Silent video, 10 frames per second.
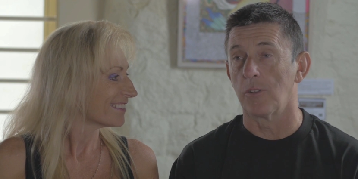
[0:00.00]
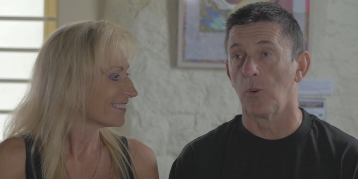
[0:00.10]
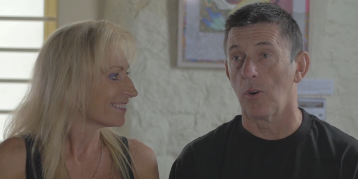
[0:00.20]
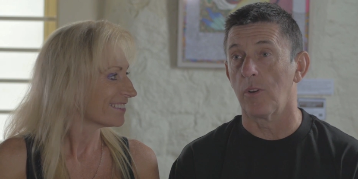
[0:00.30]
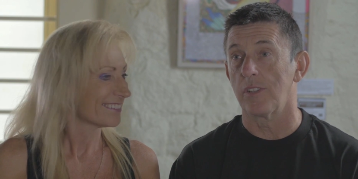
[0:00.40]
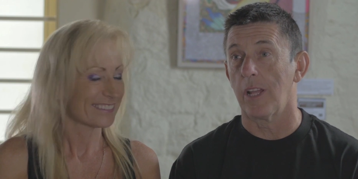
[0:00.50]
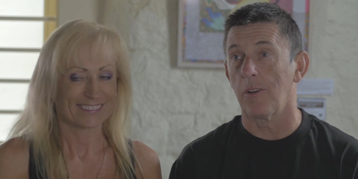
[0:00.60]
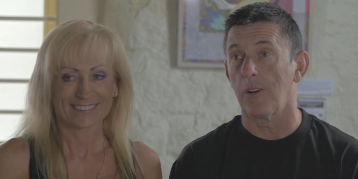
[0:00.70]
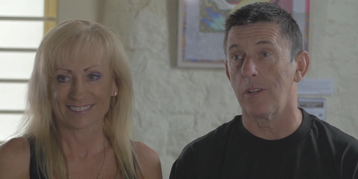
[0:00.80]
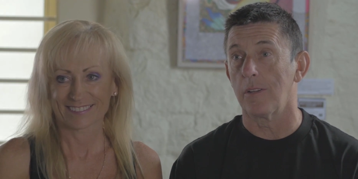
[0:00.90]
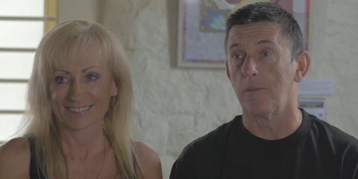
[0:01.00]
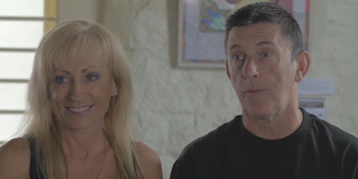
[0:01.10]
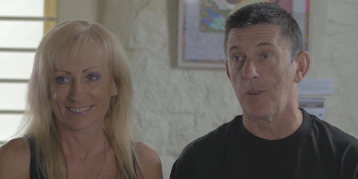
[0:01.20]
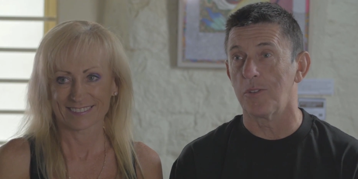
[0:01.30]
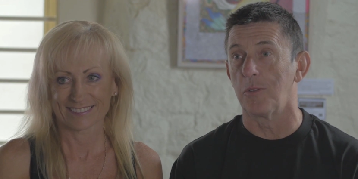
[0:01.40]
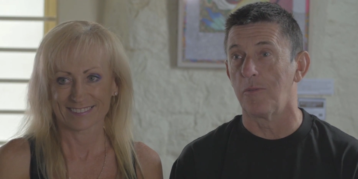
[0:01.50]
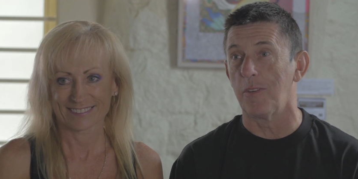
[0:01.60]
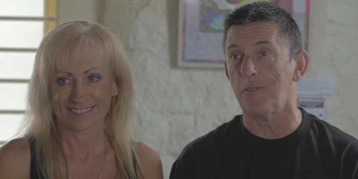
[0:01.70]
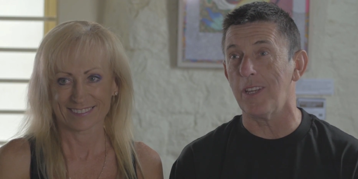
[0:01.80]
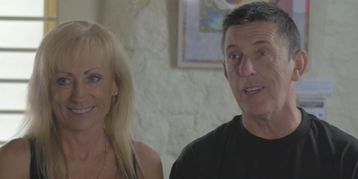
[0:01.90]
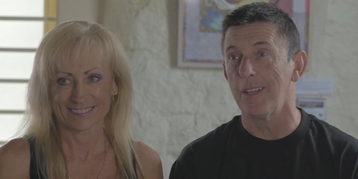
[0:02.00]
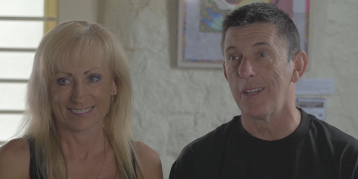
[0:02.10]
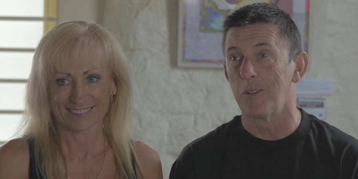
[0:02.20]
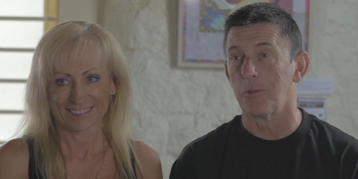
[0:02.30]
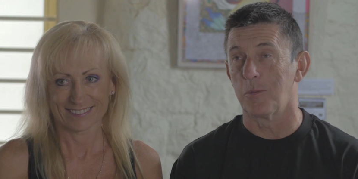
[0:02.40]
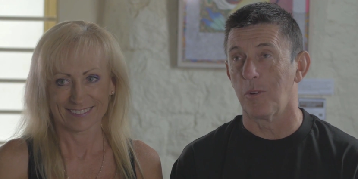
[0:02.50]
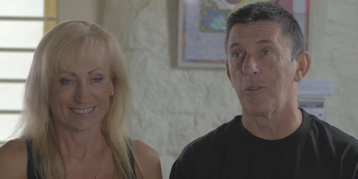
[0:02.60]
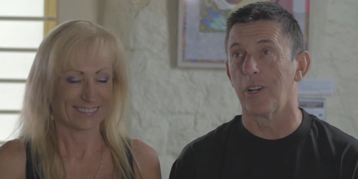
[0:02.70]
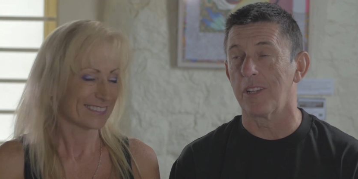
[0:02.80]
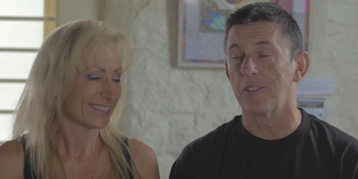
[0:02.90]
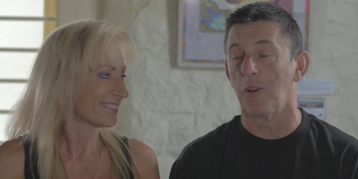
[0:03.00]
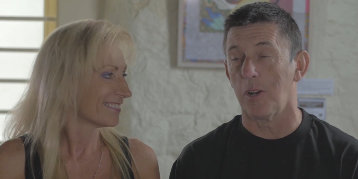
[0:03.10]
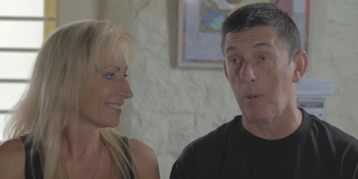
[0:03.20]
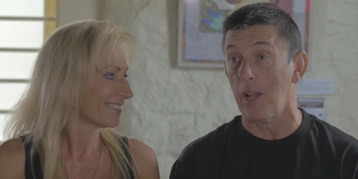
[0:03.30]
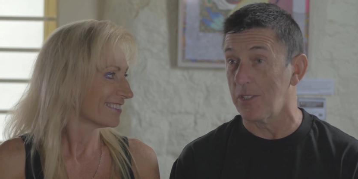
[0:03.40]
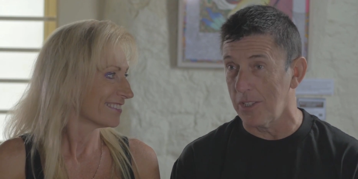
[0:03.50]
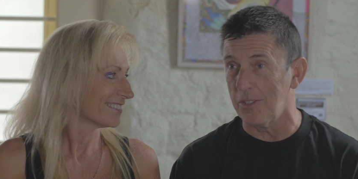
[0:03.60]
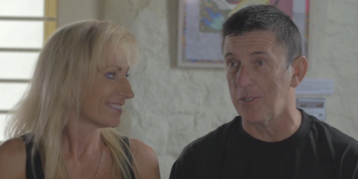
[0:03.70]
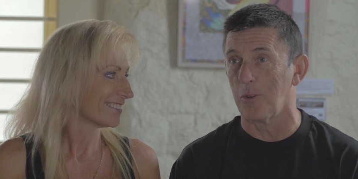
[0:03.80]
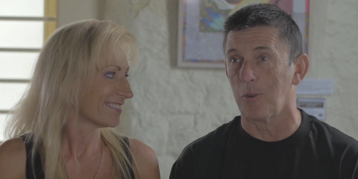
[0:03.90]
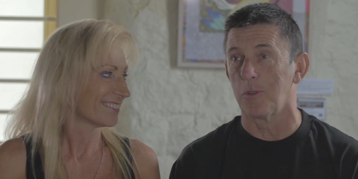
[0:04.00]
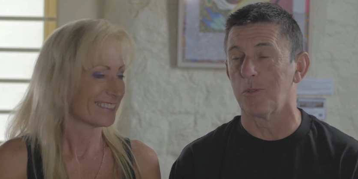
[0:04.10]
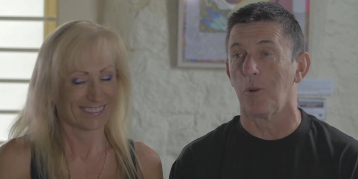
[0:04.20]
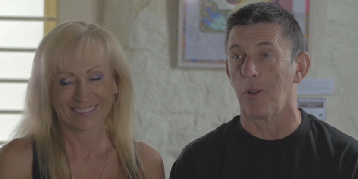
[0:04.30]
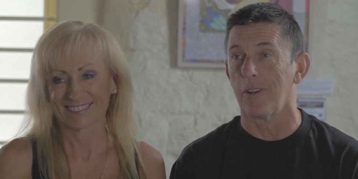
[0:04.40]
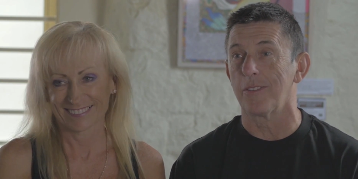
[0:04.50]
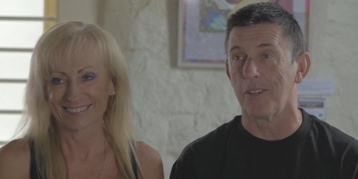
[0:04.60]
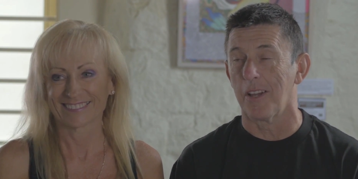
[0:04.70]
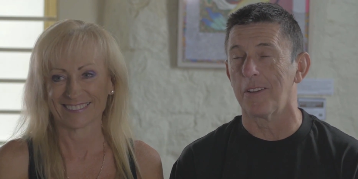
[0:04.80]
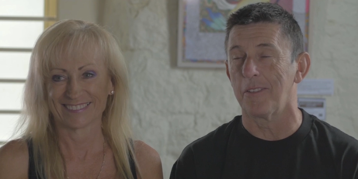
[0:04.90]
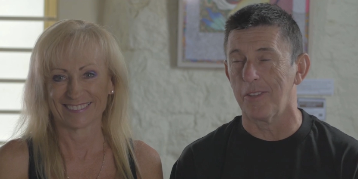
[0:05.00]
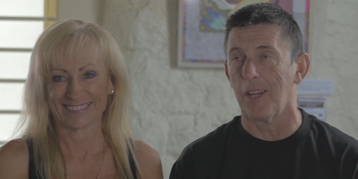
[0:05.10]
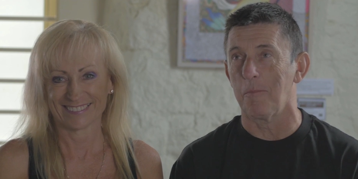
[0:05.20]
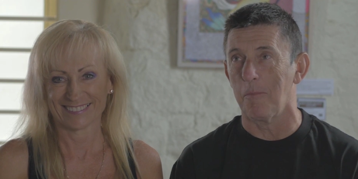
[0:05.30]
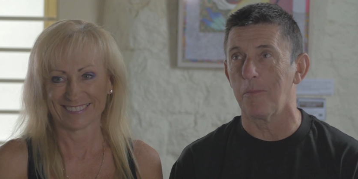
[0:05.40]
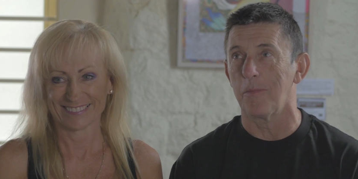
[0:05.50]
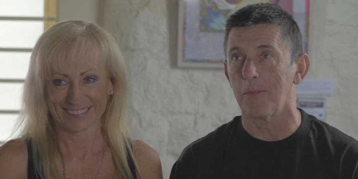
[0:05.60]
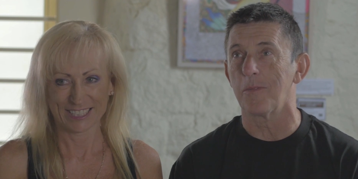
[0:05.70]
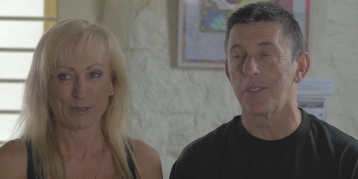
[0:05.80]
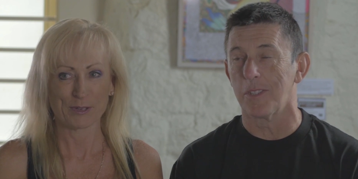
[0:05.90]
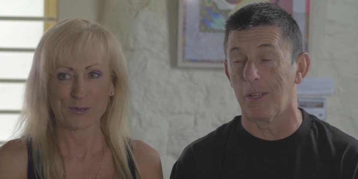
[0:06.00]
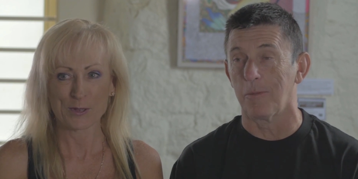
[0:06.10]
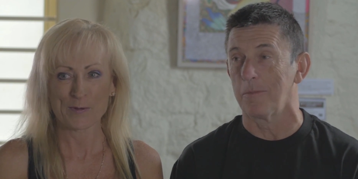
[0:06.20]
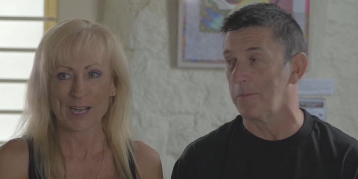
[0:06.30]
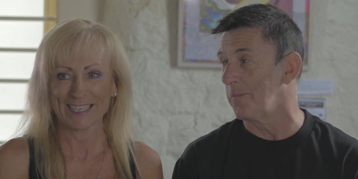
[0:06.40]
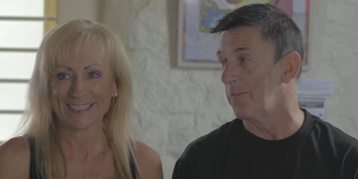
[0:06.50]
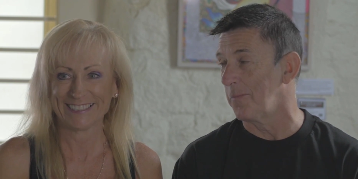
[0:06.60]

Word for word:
Speaker 1: our daughter has now got a first two fifty, which we're really excited about, and she's insured with Swann, so yeah.
Speaker 2: Swann all the way.